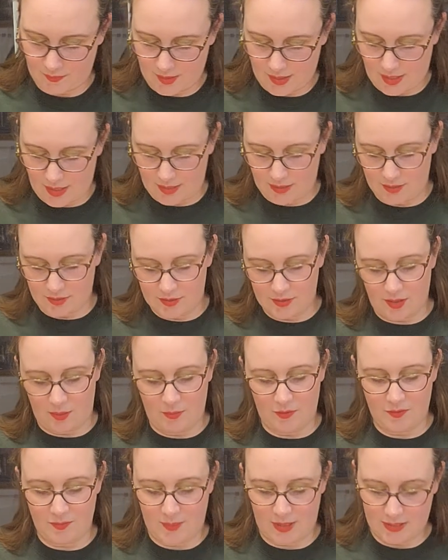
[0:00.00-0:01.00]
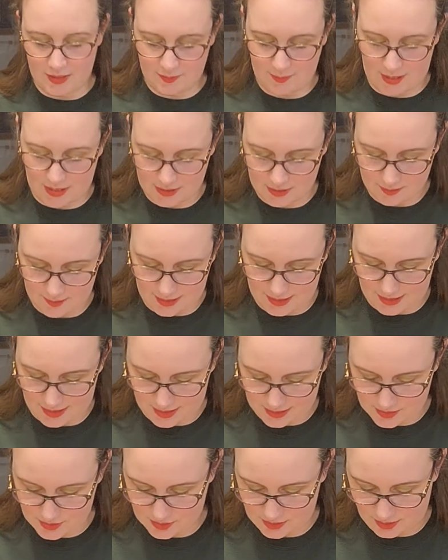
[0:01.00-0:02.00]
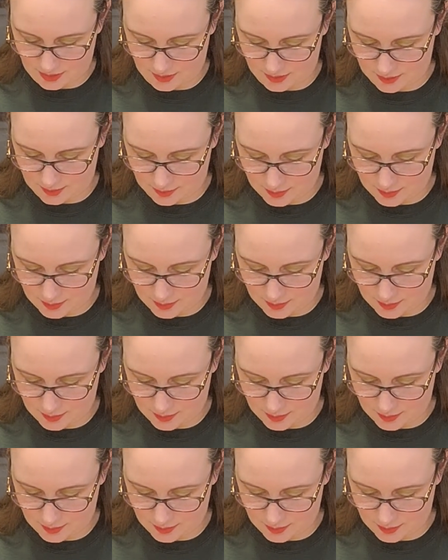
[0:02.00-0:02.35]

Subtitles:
And in some of my spots, my edge is a little